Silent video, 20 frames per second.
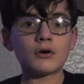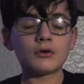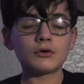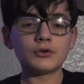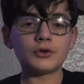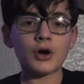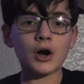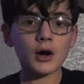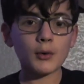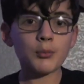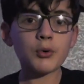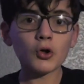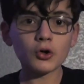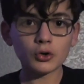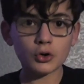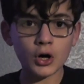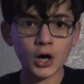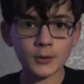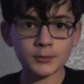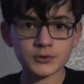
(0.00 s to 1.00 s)
not
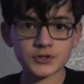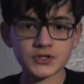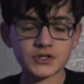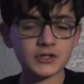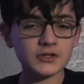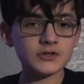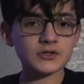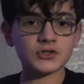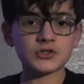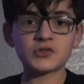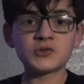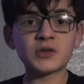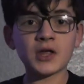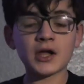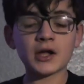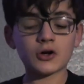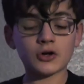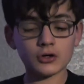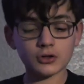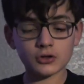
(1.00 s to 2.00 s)
polar opposites.
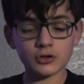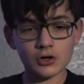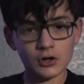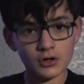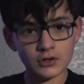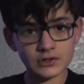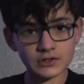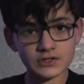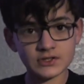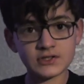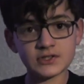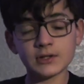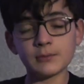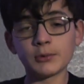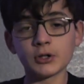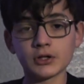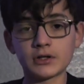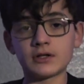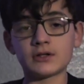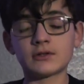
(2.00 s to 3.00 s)
They are
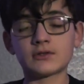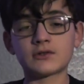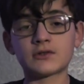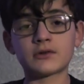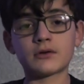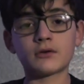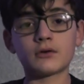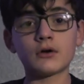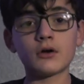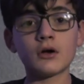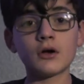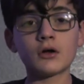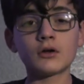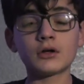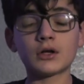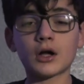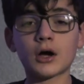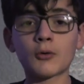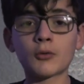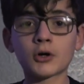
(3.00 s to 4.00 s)
siblings.
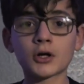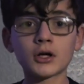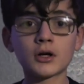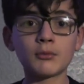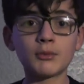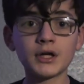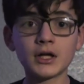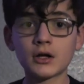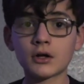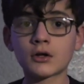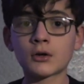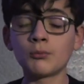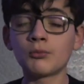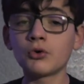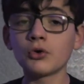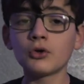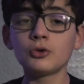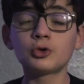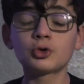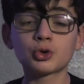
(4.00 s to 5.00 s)
Now, we're going to be
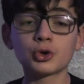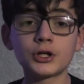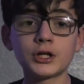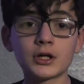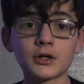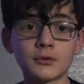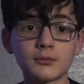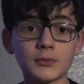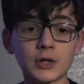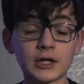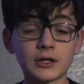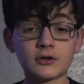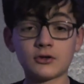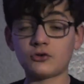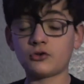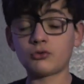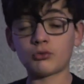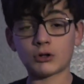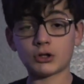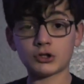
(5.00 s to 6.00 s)
completely treating them like
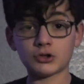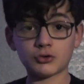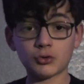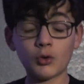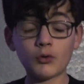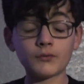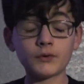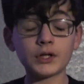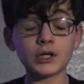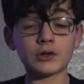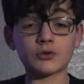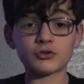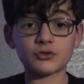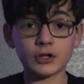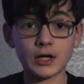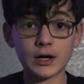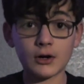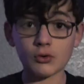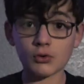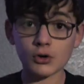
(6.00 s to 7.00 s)
this throughout this whole video.
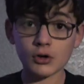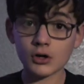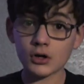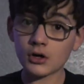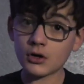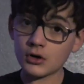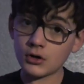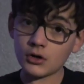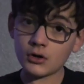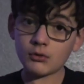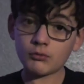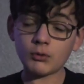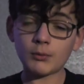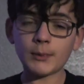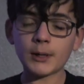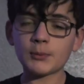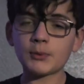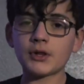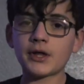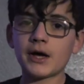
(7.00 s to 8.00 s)
So now,
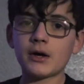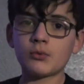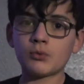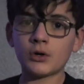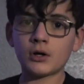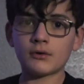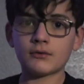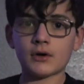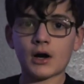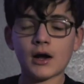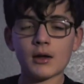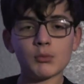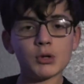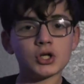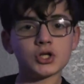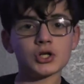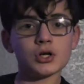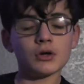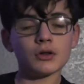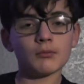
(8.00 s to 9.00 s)
remember that whenever I
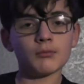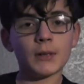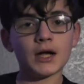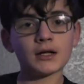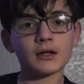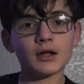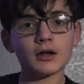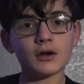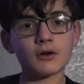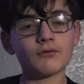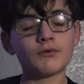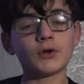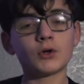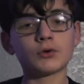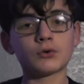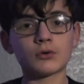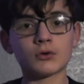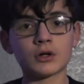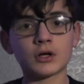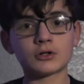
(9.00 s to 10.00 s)
mention magnetic
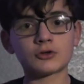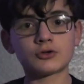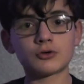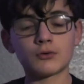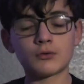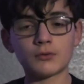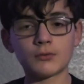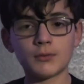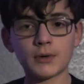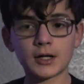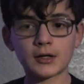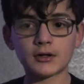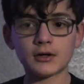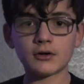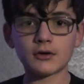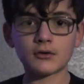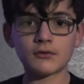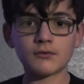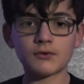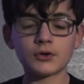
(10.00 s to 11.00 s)
field or
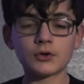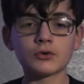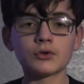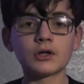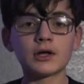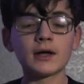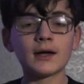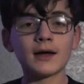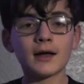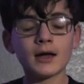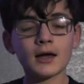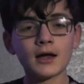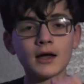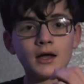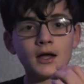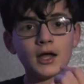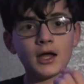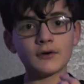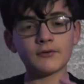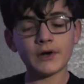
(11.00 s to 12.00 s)
electromagnetic field,
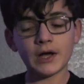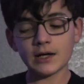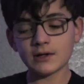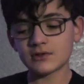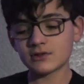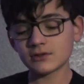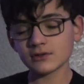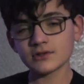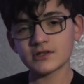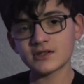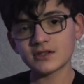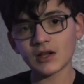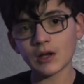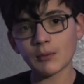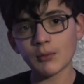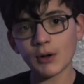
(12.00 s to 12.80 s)
If I accidentally say